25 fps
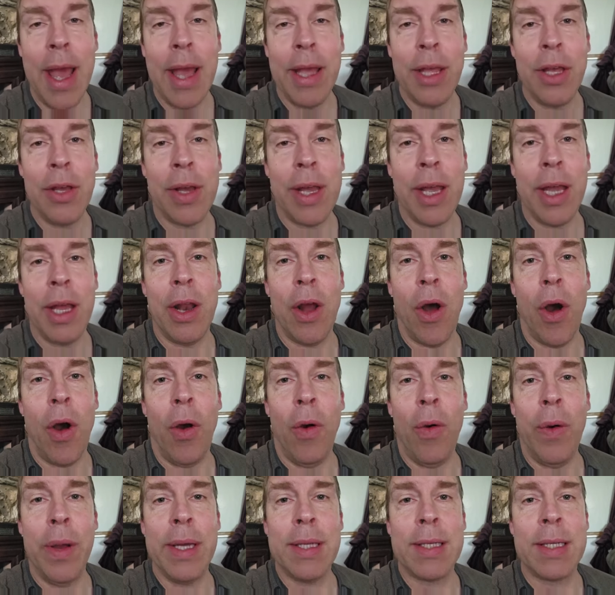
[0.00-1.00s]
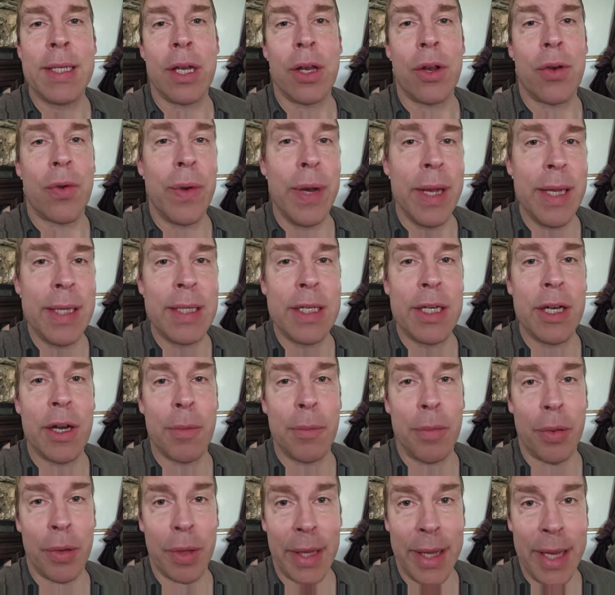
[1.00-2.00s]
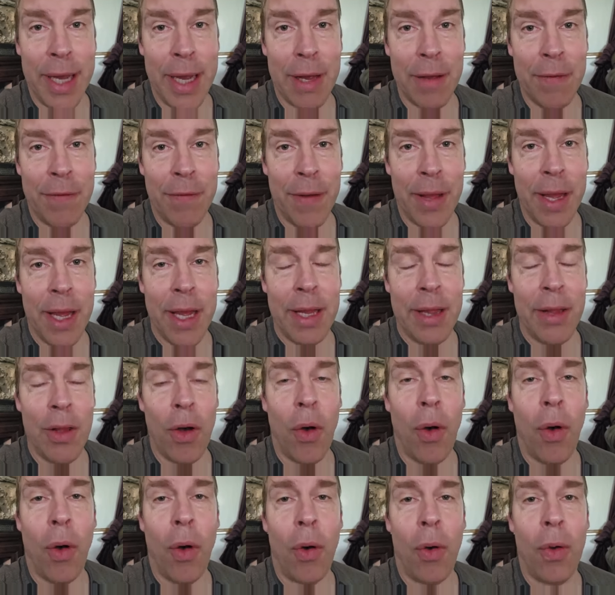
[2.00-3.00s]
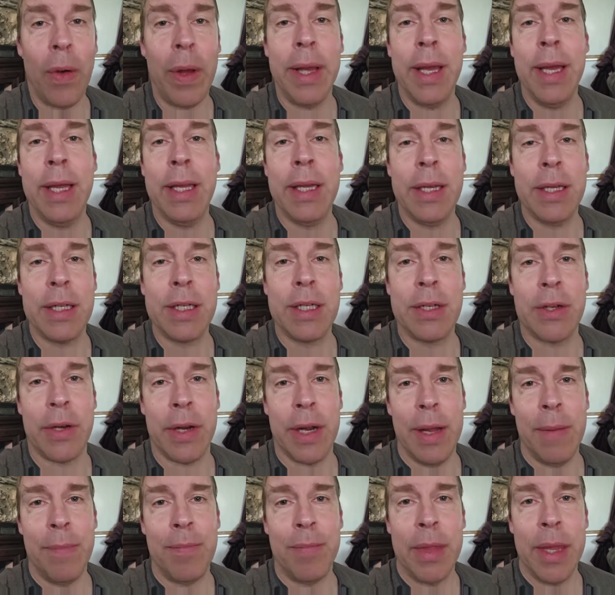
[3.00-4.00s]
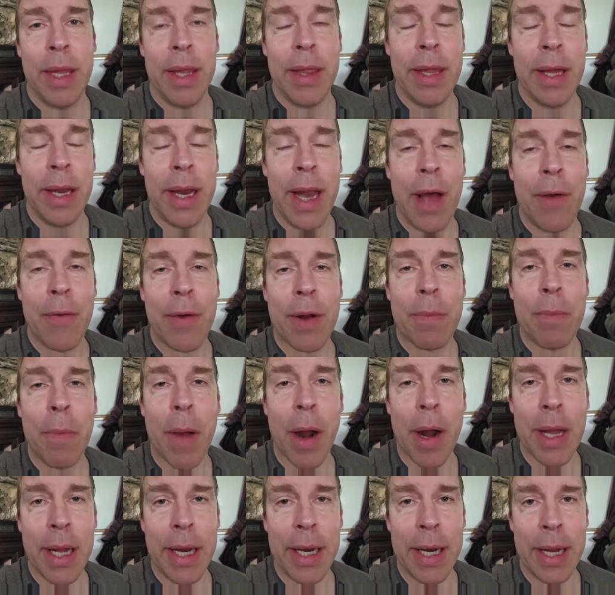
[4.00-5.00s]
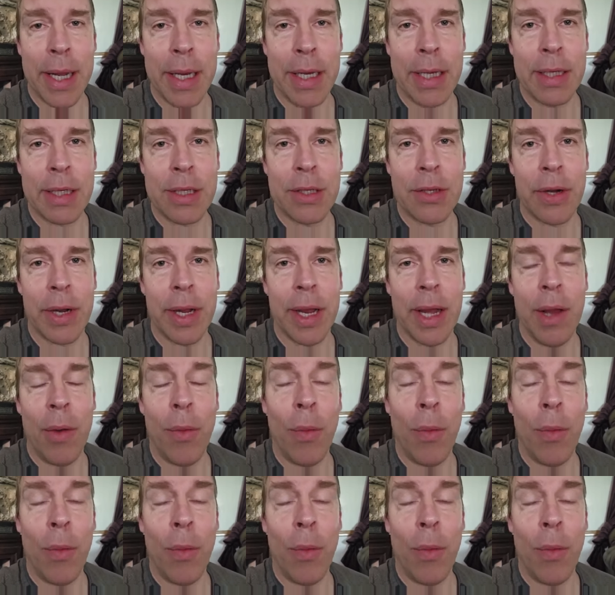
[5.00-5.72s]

You can always increase your belief in the whole industry the network marketing industry.